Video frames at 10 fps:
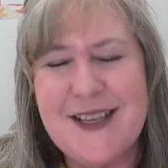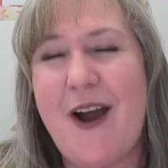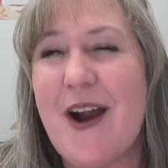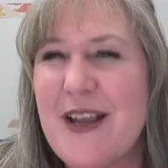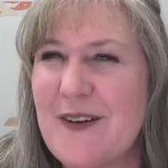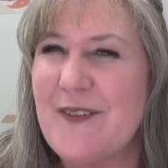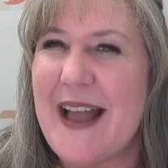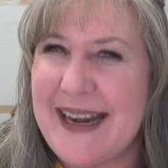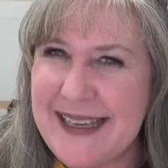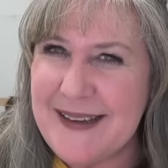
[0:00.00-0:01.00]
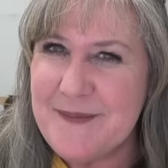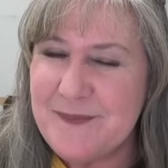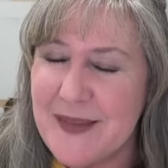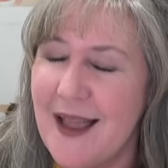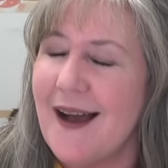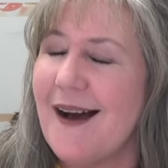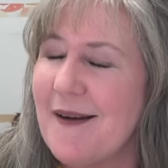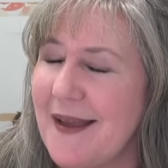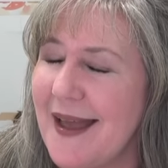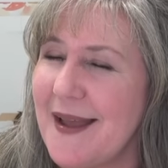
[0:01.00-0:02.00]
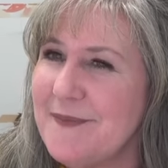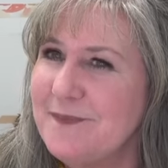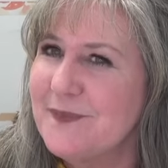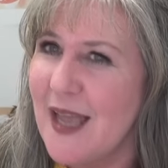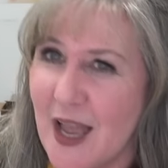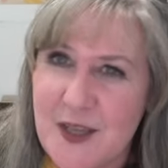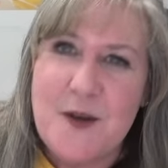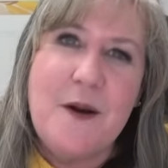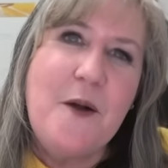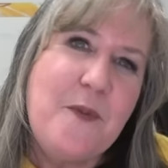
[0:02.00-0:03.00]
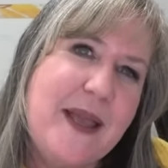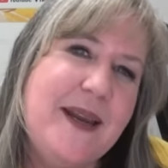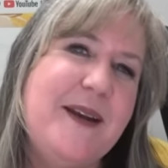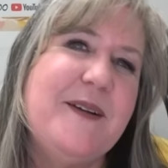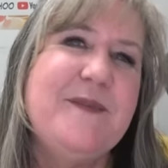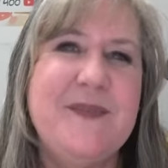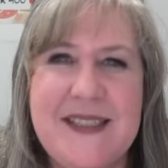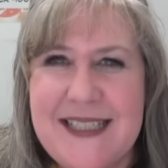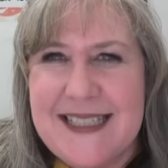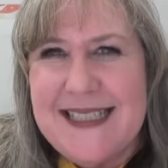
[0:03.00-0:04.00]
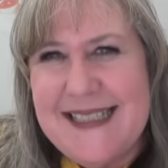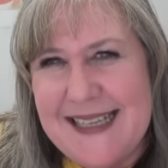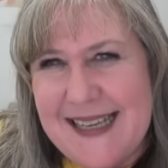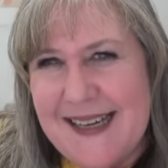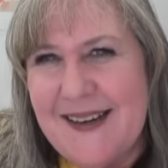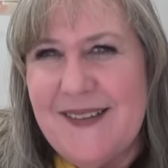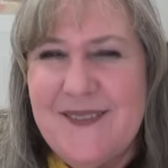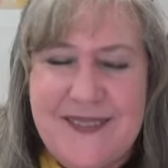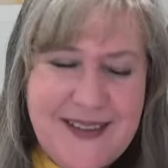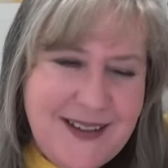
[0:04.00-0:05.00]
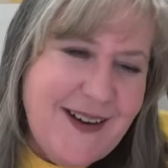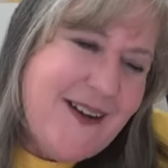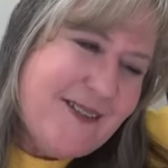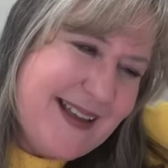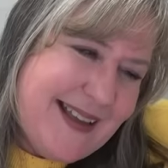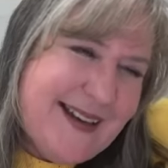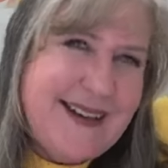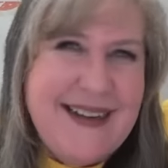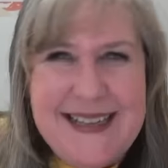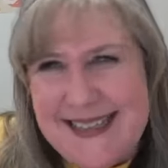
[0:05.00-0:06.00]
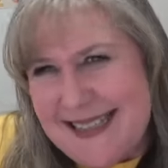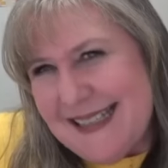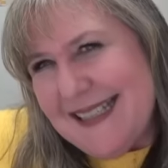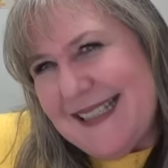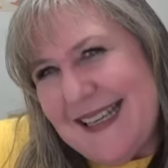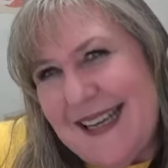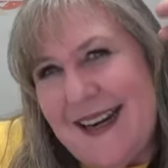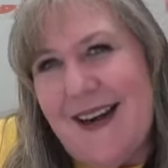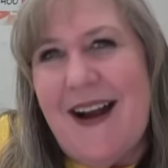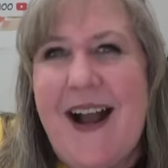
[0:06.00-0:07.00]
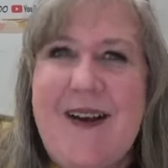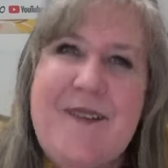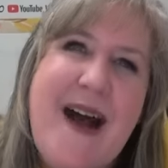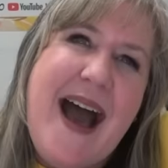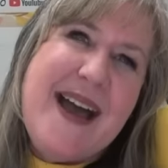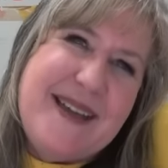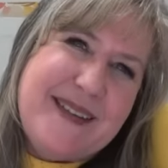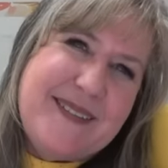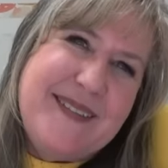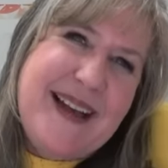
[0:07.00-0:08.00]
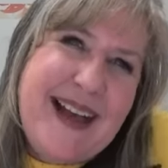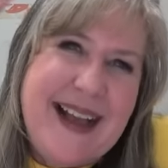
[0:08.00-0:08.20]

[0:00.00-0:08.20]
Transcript: so, are you ready? Okay, you're a winner. Chicken dinner, you're a winner. Chicken dinner, wahoo,